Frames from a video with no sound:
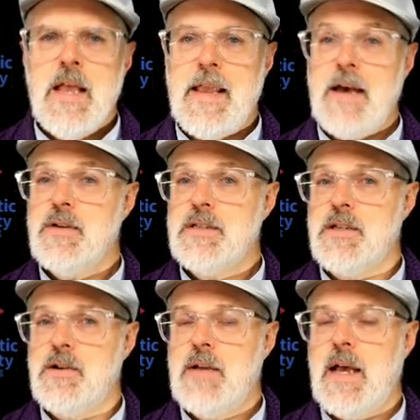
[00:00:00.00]
Now
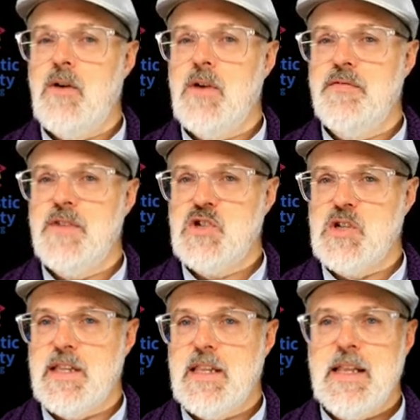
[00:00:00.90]
consider how
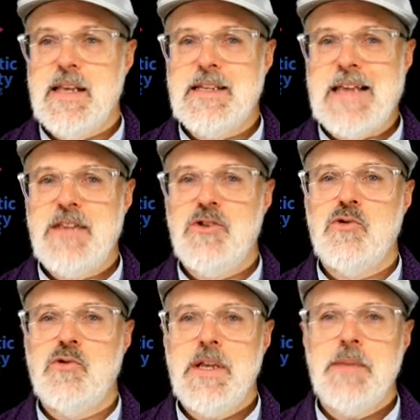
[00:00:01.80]
efficiently the late Daniel
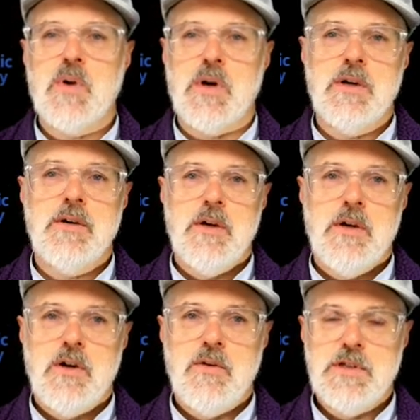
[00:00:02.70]
Greenberg
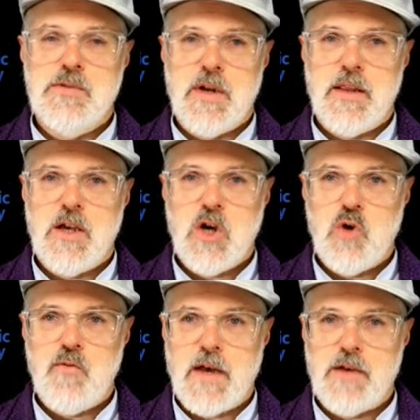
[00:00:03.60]
who was one of the
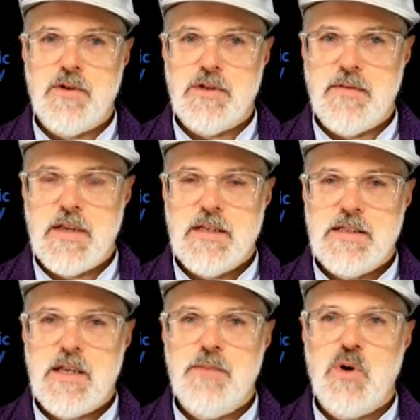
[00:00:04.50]
co founders of the
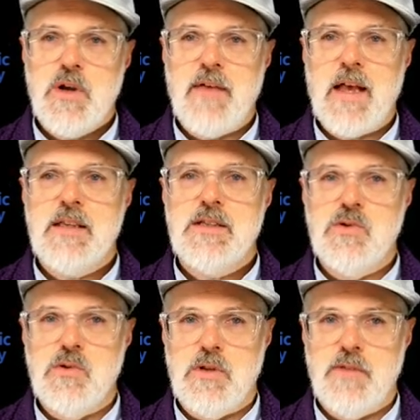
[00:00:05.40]
Sudbury Valley
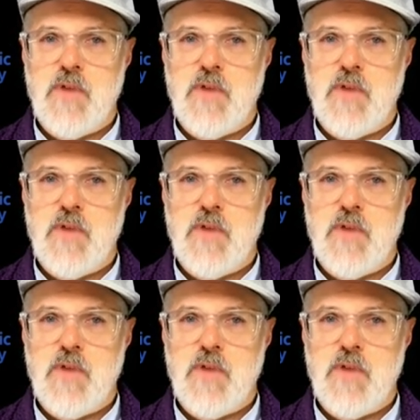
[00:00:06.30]
School in